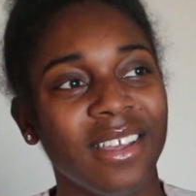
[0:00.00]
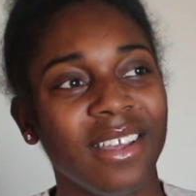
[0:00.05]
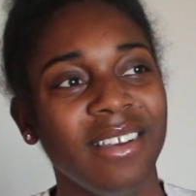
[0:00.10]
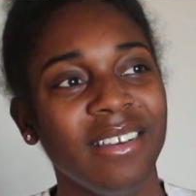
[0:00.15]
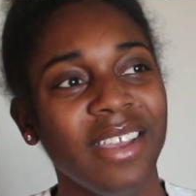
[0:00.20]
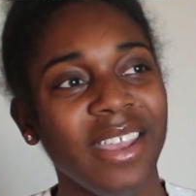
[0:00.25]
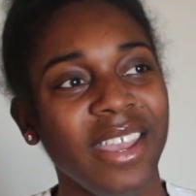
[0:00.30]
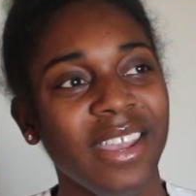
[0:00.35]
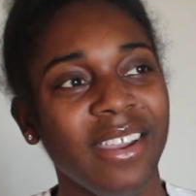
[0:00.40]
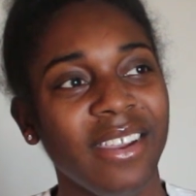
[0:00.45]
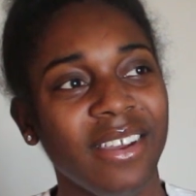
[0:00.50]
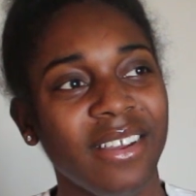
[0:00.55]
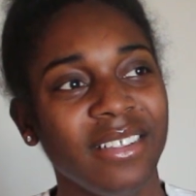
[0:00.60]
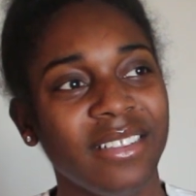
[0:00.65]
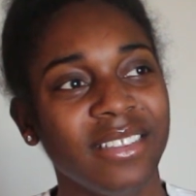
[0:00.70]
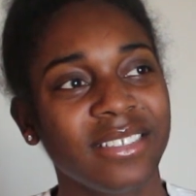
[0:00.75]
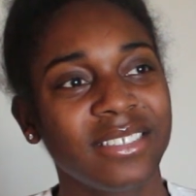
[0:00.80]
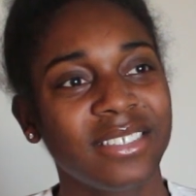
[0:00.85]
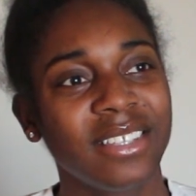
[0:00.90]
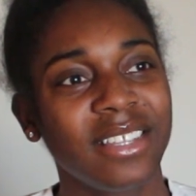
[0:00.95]
okay,
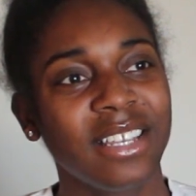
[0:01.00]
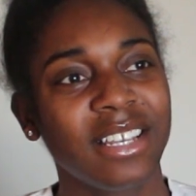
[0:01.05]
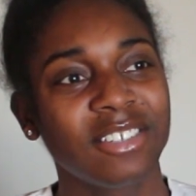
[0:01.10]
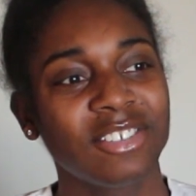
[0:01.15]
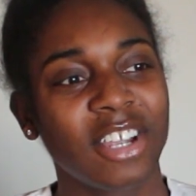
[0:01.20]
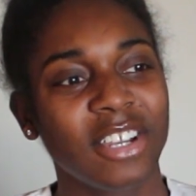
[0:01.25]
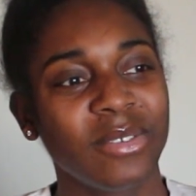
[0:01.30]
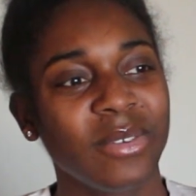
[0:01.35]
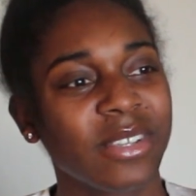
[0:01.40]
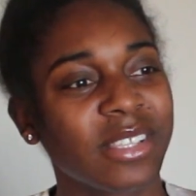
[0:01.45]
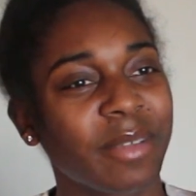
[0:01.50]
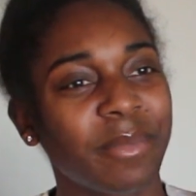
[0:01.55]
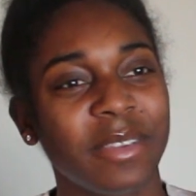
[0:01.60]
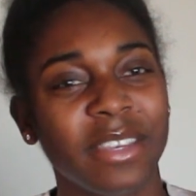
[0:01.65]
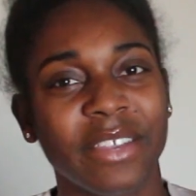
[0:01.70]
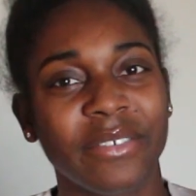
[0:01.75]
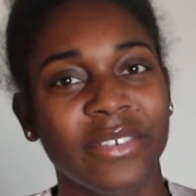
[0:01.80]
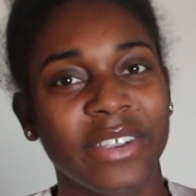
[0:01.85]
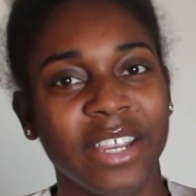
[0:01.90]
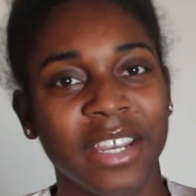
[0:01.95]
girl. So then I try doing something
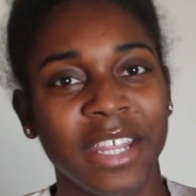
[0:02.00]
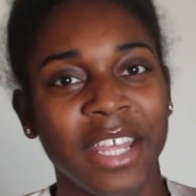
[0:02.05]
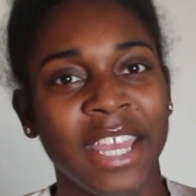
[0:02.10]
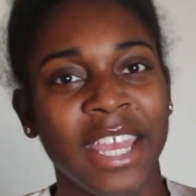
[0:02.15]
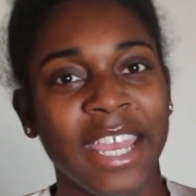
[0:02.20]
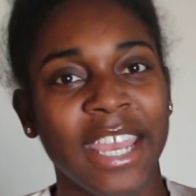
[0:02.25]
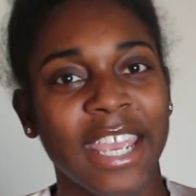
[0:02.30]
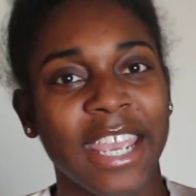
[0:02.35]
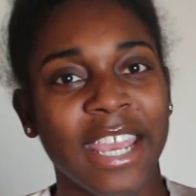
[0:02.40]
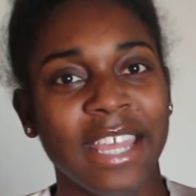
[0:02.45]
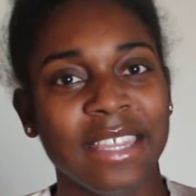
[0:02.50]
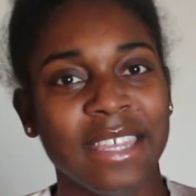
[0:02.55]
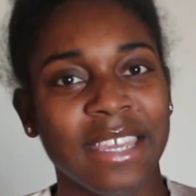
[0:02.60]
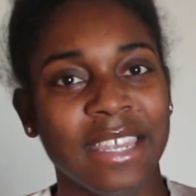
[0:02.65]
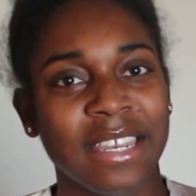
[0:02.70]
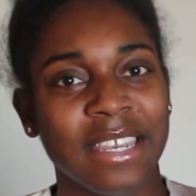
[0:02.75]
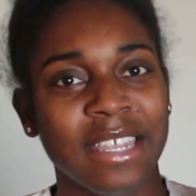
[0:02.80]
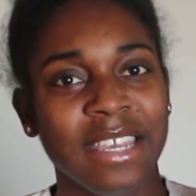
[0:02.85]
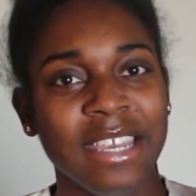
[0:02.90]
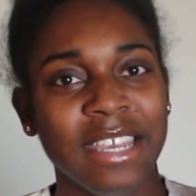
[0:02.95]
different, and
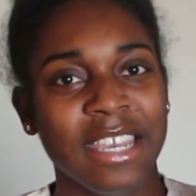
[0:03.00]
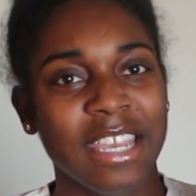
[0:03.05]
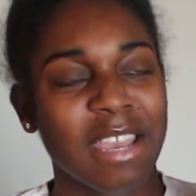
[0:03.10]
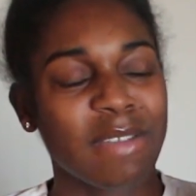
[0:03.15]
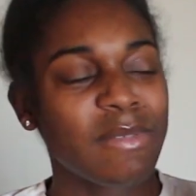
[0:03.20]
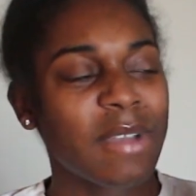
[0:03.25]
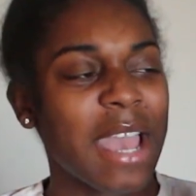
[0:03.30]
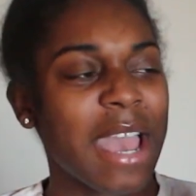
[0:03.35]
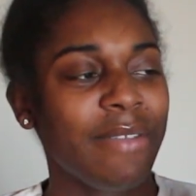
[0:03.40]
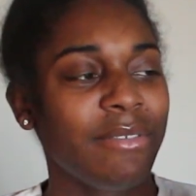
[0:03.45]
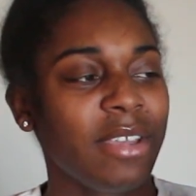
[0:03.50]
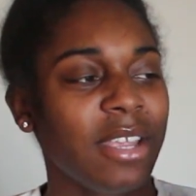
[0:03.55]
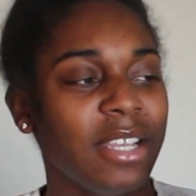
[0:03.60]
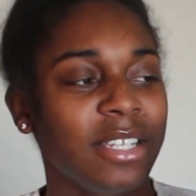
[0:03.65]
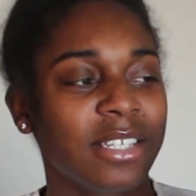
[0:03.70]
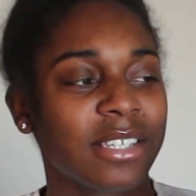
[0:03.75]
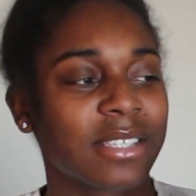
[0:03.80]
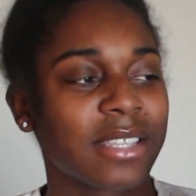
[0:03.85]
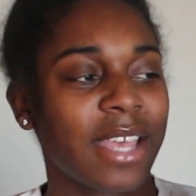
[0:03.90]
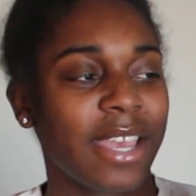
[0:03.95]
then if I have
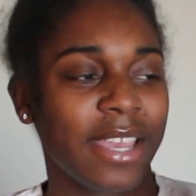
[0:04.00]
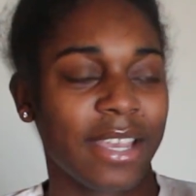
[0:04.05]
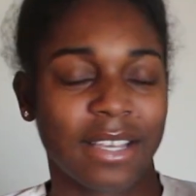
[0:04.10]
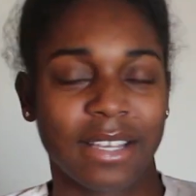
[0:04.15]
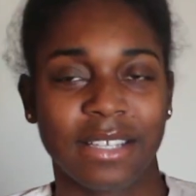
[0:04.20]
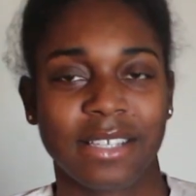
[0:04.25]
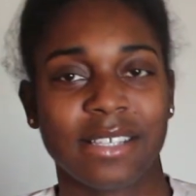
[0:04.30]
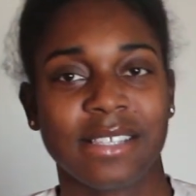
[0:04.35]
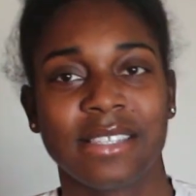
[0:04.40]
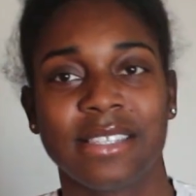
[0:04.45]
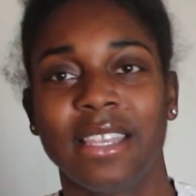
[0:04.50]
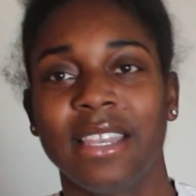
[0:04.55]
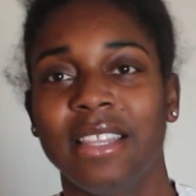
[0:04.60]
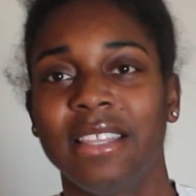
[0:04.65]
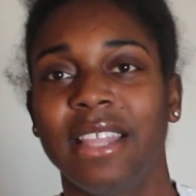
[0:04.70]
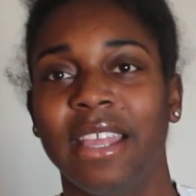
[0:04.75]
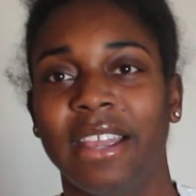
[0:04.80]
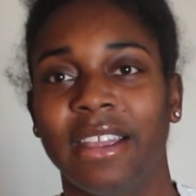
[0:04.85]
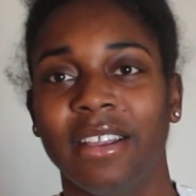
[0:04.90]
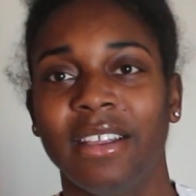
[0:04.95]
it just like
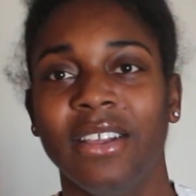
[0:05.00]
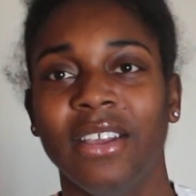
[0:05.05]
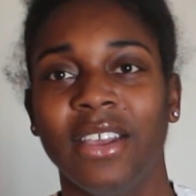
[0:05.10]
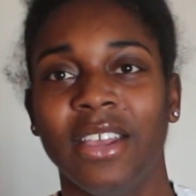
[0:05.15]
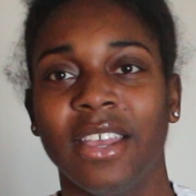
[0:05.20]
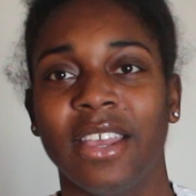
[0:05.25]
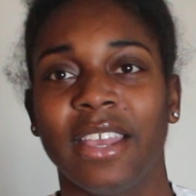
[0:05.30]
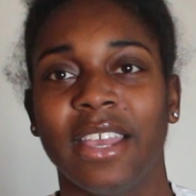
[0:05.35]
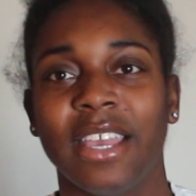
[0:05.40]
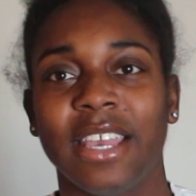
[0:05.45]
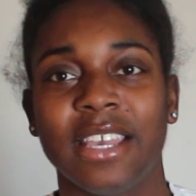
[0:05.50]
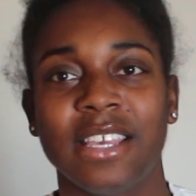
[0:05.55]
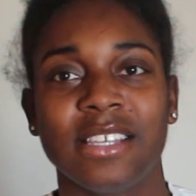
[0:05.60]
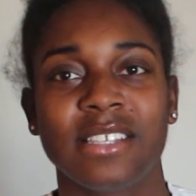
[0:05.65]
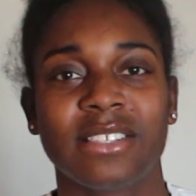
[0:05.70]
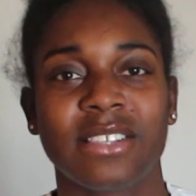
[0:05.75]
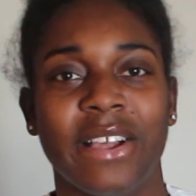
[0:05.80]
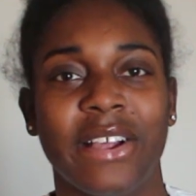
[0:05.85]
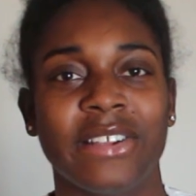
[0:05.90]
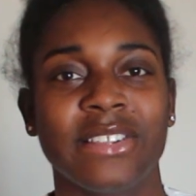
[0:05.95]
sitting there, it
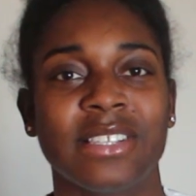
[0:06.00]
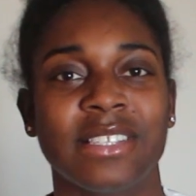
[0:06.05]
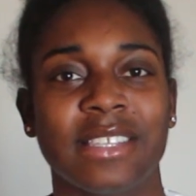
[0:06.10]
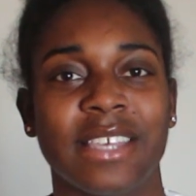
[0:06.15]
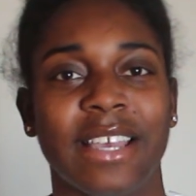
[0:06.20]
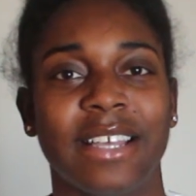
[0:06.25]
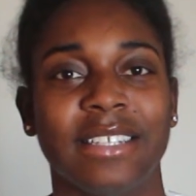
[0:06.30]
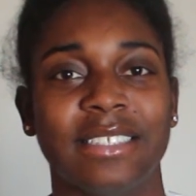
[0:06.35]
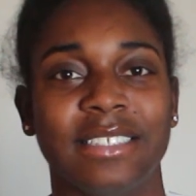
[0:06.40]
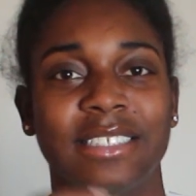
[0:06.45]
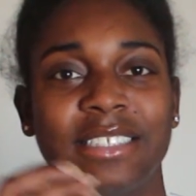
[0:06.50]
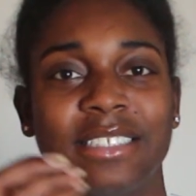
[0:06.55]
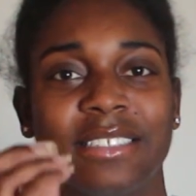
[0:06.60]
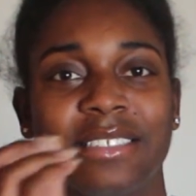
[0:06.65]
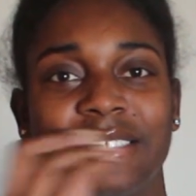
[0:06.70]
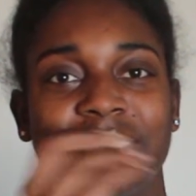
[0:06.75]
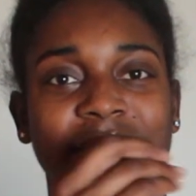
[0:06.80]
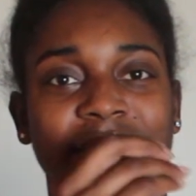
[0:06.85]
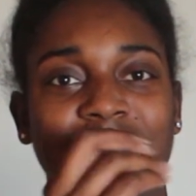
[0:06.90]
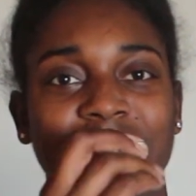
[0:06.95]
starts like
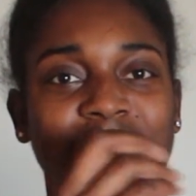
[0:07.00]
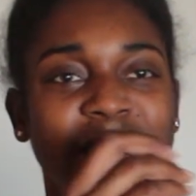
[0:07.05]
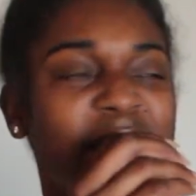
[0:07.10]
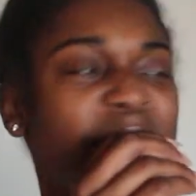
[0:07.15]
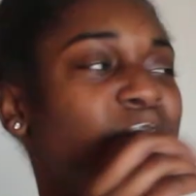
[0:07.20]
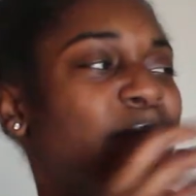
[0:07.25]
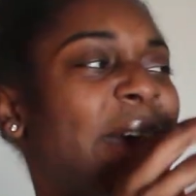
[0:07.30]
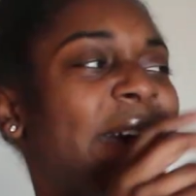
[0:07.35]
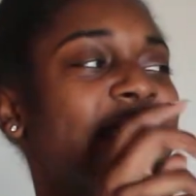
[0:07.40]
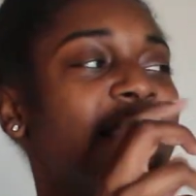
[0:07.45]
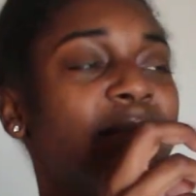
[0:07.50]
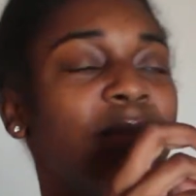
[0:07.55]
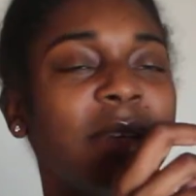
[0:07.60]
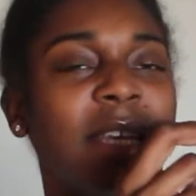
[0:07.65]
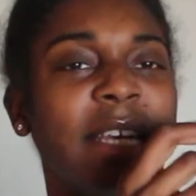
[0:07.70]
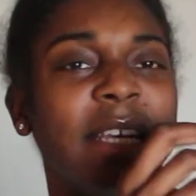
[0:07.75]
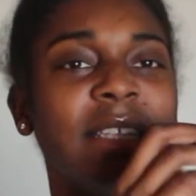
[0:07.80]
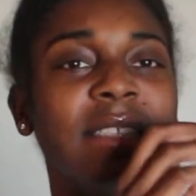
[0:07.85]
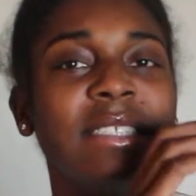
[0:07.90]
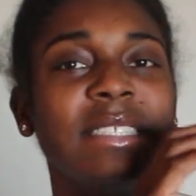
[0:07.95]

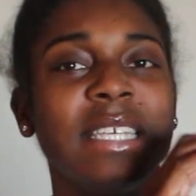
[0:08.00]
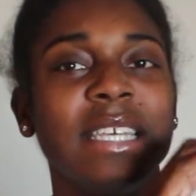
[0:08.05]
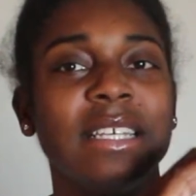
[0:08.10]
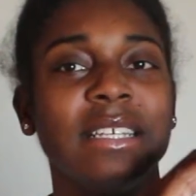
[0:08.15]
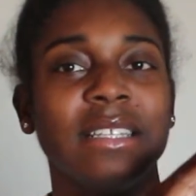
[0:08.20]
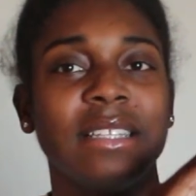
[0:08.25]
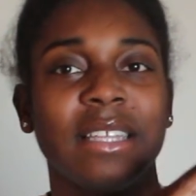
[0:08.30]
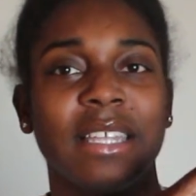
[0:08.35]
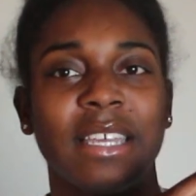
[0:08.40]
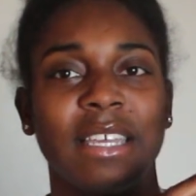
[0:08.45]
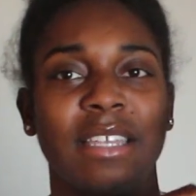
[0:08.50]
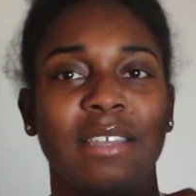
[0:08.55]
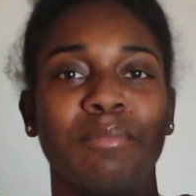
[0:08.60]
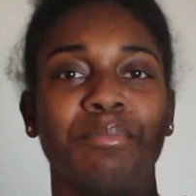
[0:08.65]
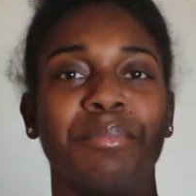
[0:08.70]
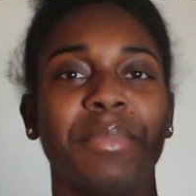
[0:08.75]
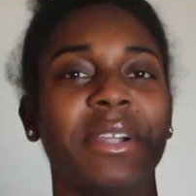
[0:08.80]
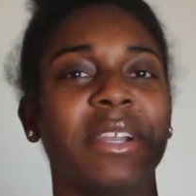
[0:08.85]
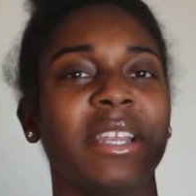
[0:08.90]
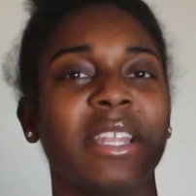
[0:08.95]
spasming, tingling,
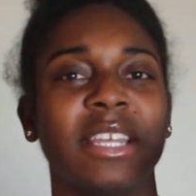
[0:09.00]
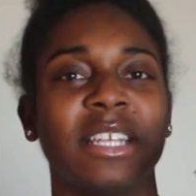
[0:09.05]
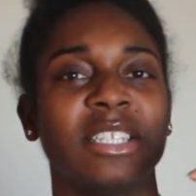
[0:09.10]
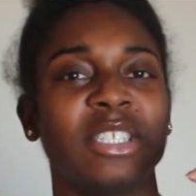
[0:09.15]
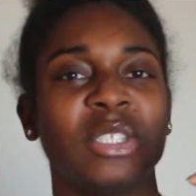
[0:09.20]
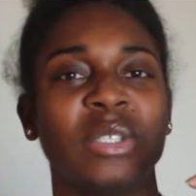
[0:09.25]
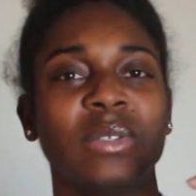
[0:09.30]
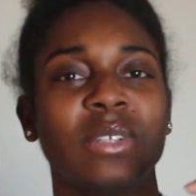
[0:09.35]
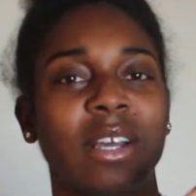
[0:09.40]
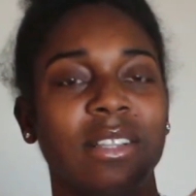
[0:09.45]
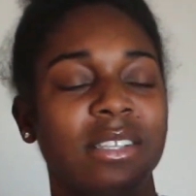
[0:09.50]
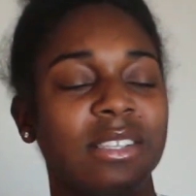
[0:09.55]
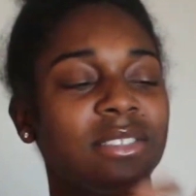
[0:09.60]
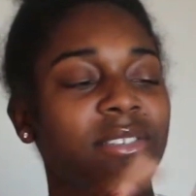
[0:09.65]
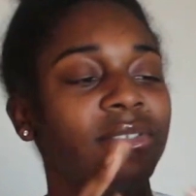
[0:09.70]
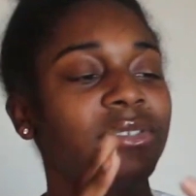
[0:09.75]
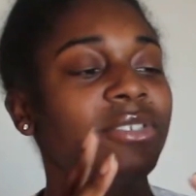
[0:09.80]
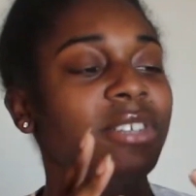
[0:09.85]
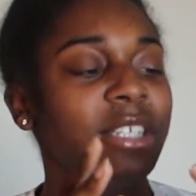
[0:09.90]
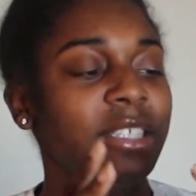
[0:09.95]
and burning, and doing all this
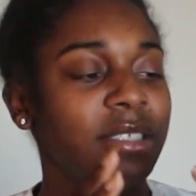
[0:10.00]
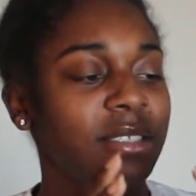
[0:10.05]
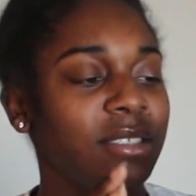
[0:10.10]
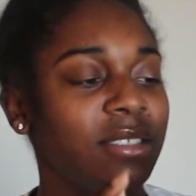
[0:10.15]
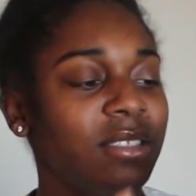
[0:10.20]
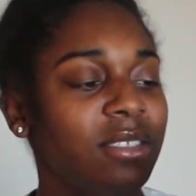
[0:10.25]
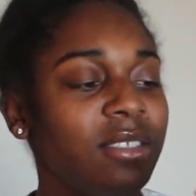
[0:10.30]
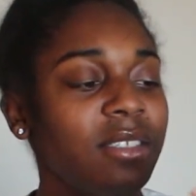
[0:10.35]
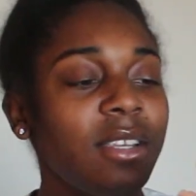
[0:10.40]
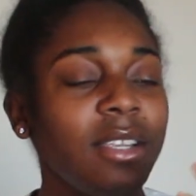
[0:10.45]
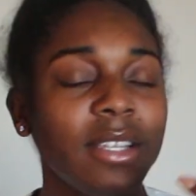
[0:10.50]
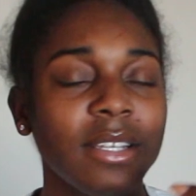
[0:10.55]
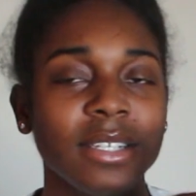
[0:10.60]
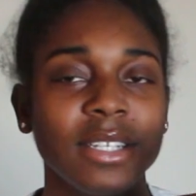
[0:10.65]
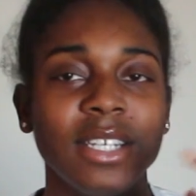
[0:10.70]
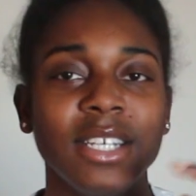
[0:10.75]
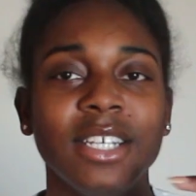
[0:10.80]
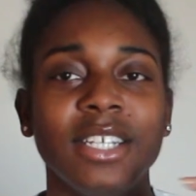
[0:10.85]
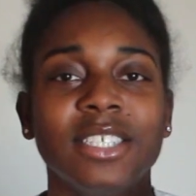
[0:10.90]
crazy shit.